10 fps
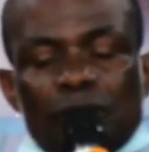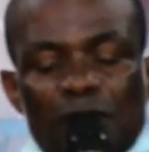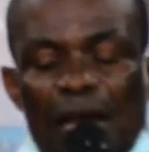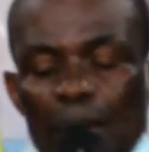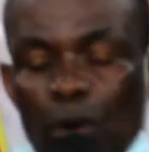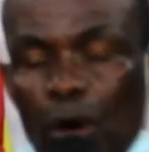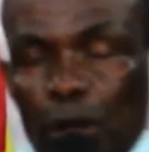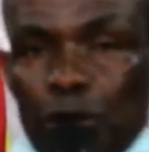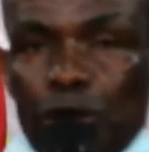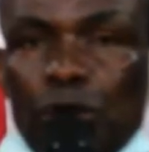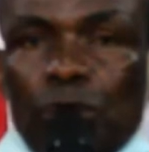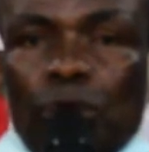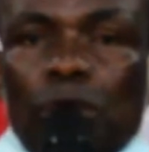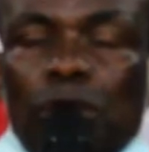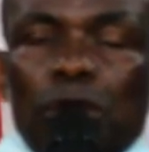I'm calling you
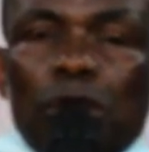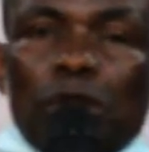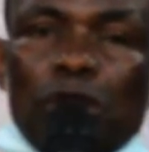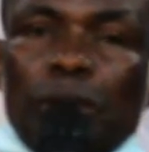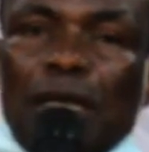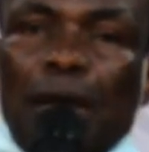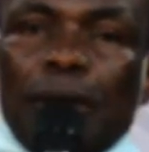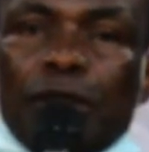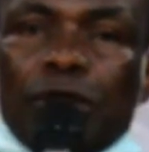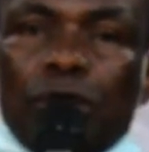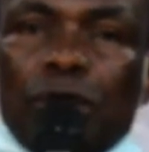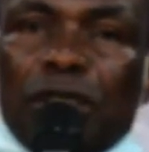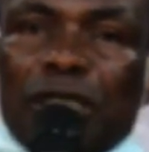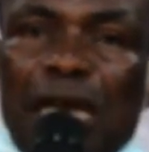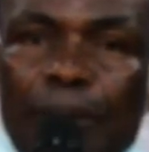to become a true
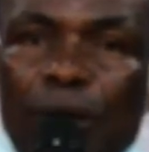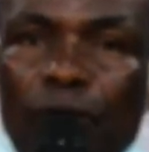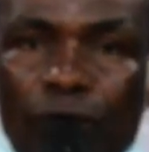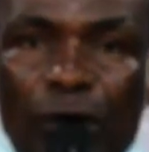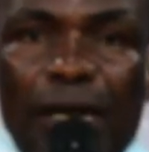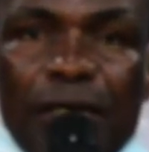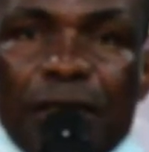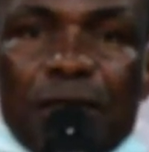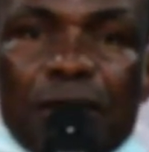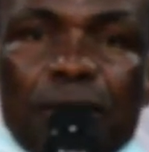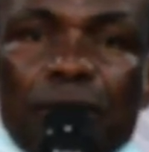disciple of Christ.